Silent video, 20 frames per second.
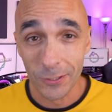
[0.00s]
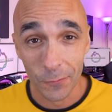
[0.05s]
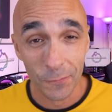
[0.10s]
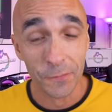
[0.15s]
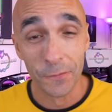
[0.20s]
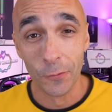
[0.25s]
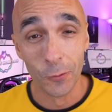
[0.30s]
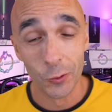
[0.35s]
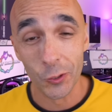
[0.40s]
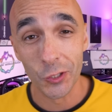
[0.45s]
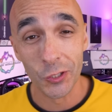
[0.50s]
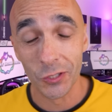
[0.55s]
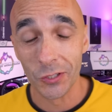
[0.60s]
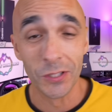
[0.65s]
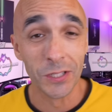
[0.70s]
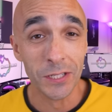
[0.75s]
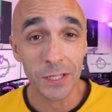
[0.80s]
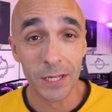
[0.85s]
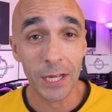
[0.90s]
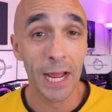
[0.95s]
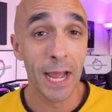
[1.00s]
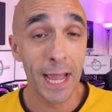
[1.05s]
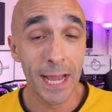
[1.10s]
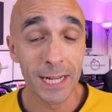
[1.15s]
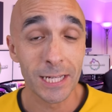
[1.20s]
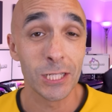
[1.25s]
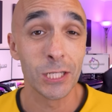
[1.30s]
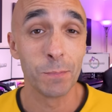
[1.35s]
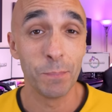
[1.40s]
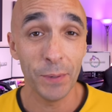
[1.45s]
Unfortunately, you're going to
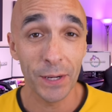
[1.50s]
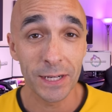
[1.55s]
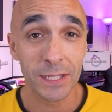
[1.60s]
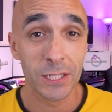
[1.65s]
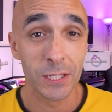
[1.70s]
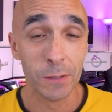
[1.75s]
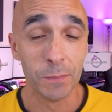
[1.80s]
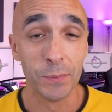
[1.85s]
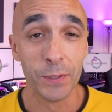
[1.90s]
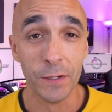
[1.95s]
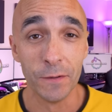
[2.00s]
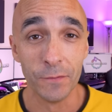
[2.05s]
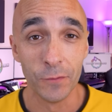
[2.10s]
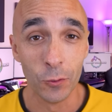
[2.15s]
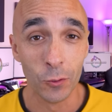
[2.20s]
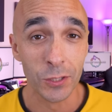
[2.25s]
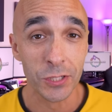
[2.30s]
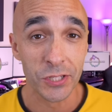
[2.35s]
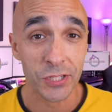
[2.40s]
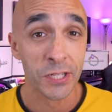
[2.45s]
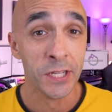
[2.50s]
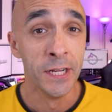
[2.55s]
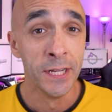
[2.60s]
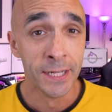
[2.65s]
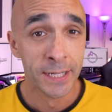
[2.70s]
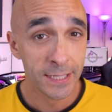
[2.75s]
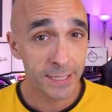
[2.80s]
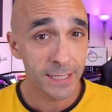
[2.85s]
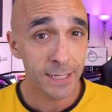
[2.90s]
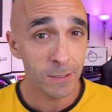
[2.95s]
expect a bit of noise.
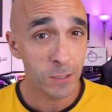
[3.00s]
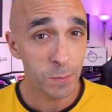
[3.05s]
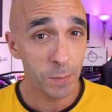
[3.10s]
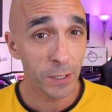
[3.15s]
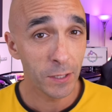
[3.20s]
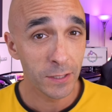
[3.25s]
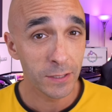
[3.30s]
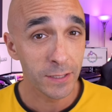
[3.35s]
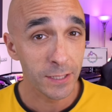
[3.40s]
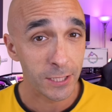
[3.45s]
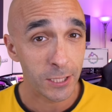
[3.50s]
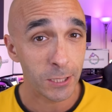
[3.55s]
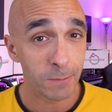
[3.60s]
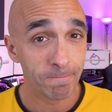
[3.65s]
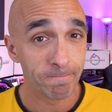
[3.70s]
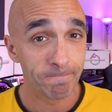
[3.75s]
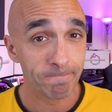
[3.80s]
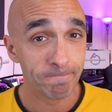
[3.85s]
It sounds a bit like this.